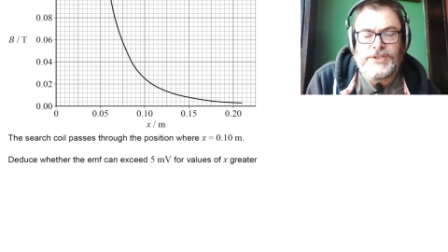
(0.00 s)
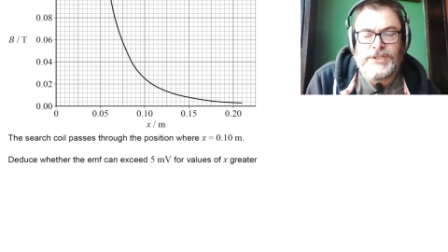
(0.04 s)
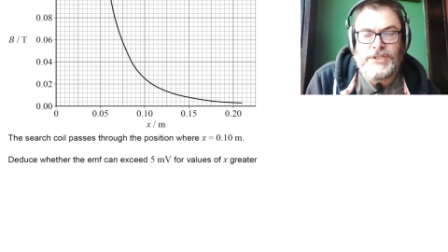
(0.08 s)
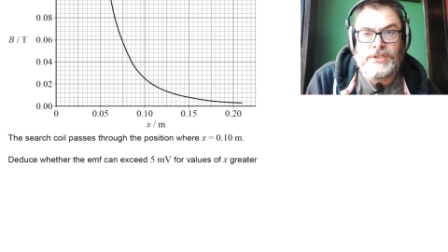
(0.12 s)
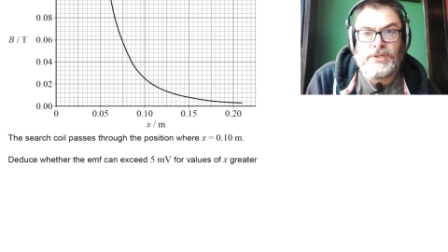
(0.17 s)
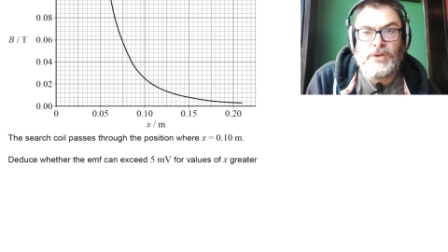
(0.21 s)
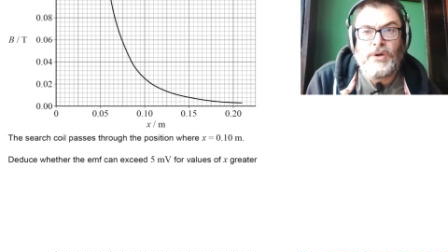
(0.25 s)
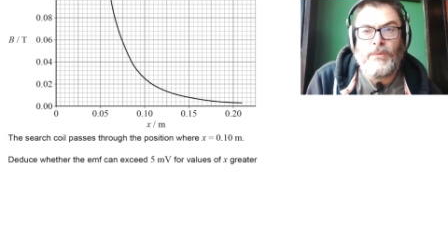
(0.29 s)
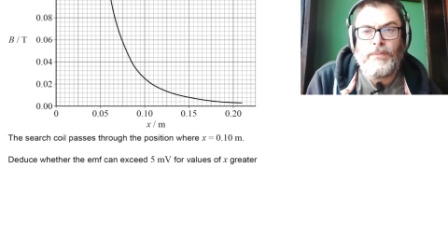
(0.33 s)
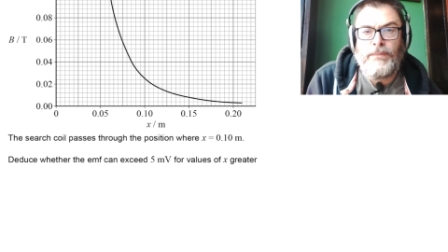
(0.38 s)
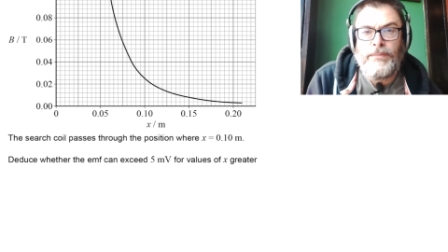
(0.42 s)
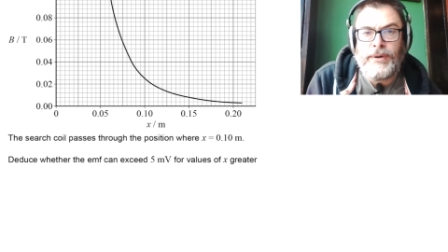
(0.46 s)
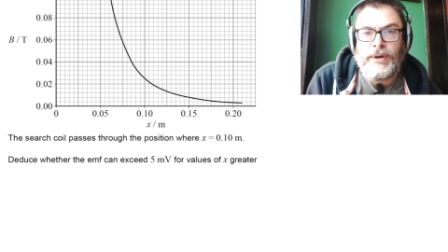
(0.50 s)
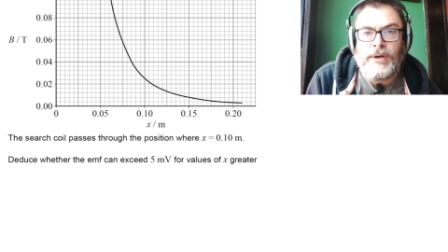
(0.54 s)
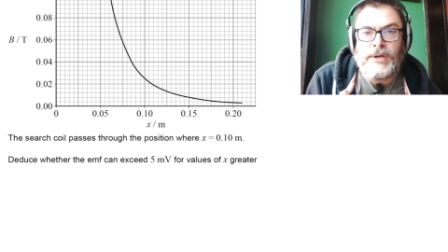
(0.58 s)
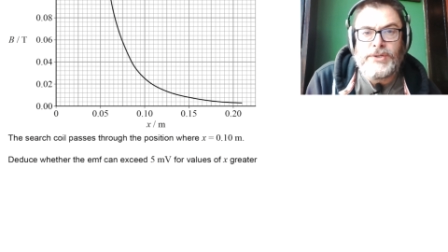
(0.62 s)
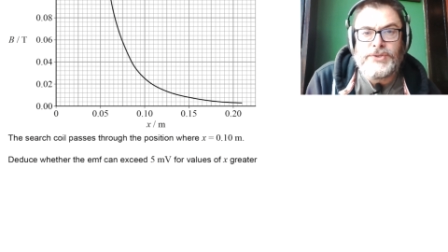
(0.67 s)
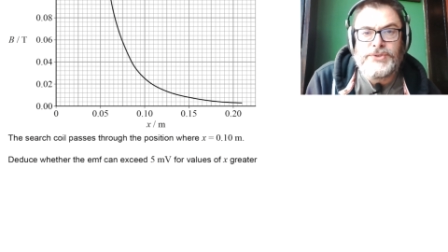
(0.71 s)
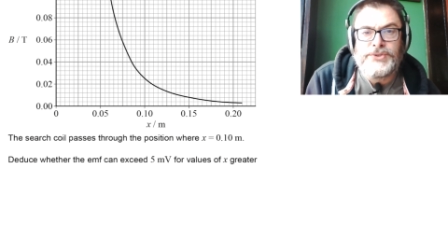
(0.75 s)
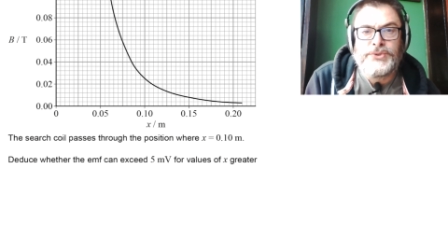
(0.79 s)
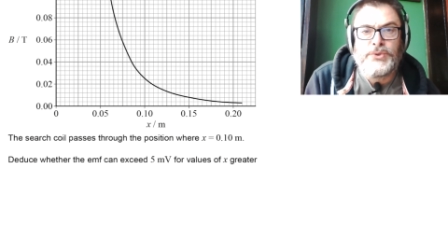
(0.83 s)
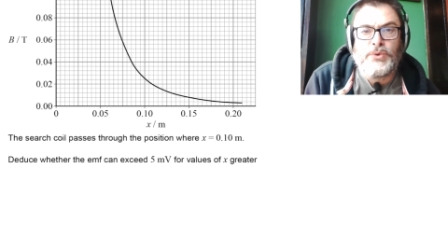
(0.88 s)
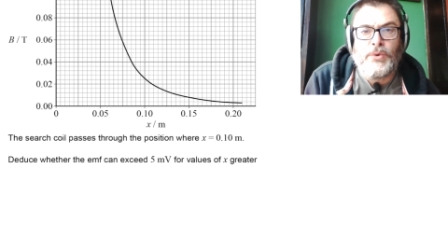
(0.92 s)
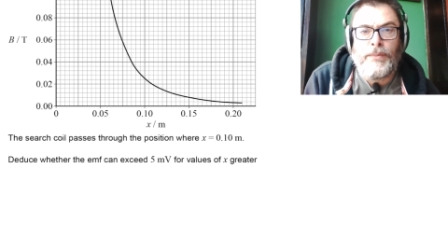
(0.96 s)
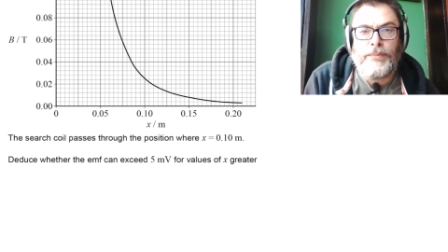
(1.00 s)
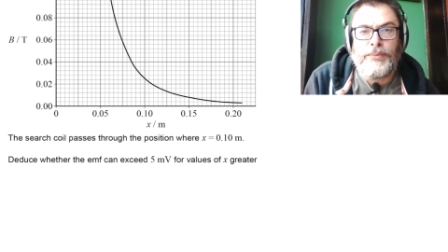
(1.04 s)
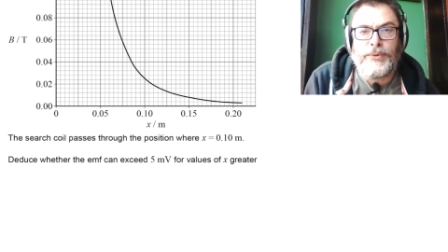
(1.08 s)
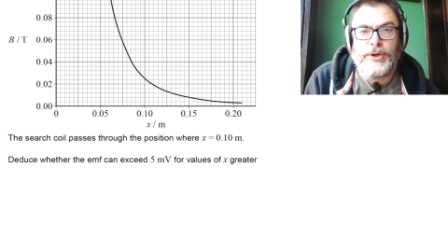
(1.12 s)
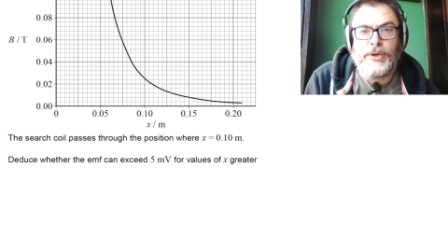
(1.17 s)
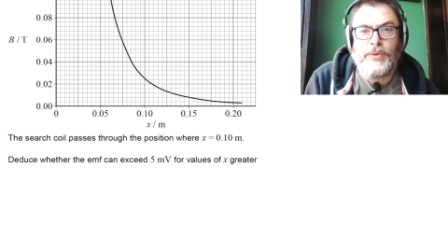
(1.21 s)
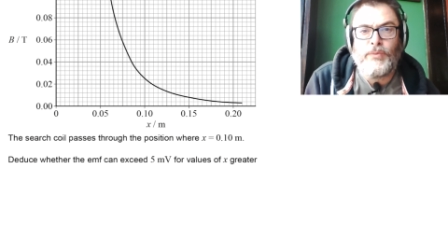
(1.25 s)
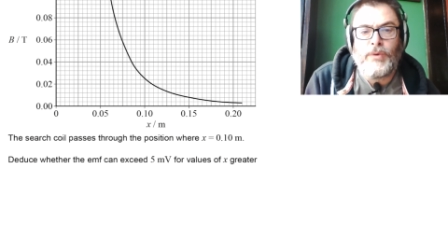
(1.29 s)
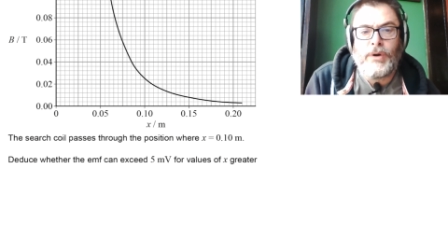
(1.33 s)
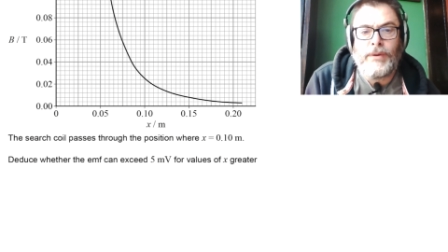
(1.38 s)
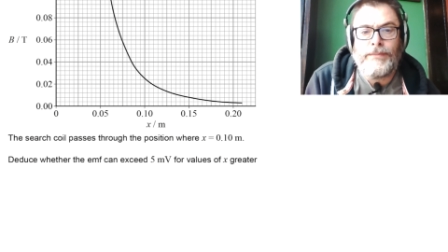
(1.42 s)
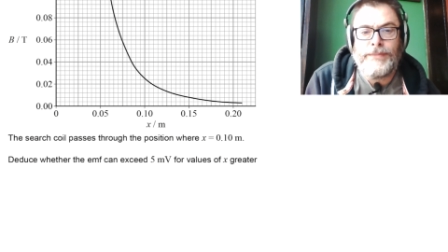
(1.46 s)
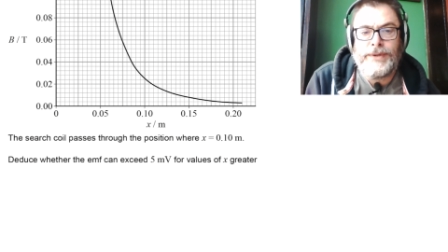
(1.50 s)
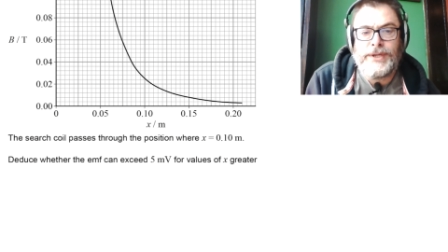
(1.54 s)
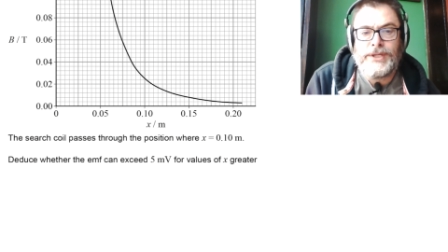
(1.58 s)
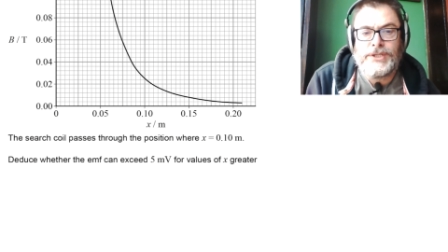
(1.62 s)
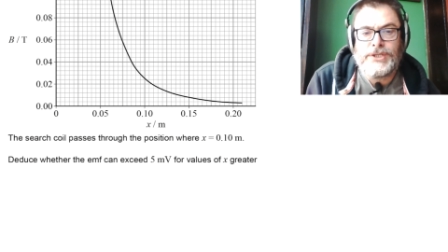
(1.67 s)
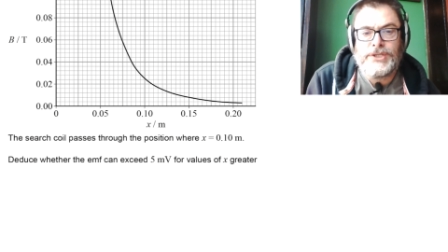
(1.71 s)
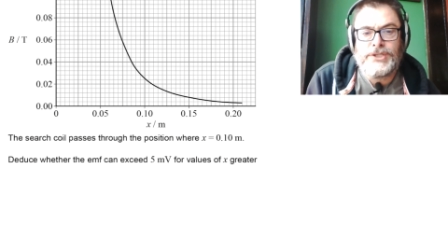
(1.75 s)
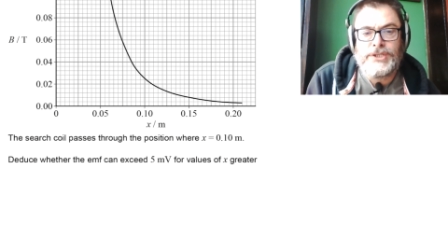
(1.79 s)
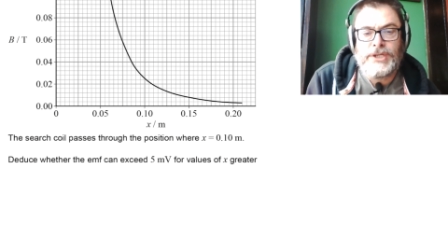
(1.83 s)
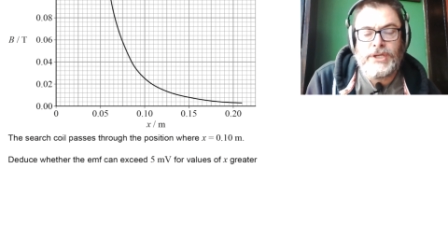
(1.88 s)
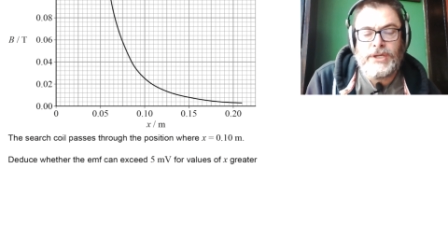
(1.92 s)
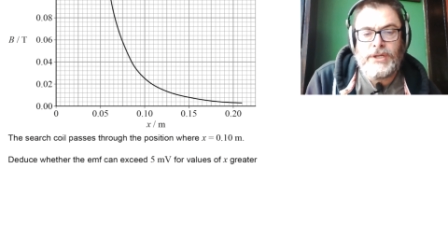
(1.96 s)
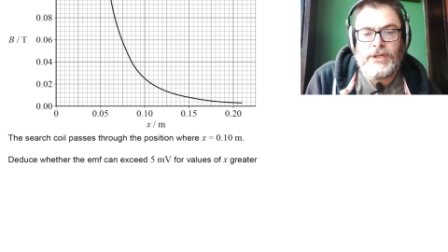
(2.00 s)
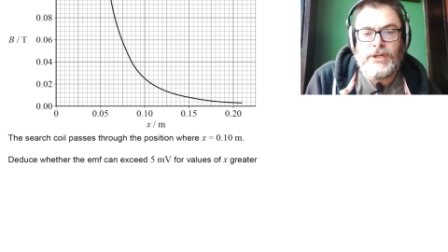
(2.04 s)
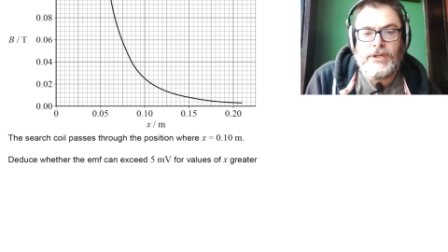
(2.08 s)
it's got past 0.1 metres,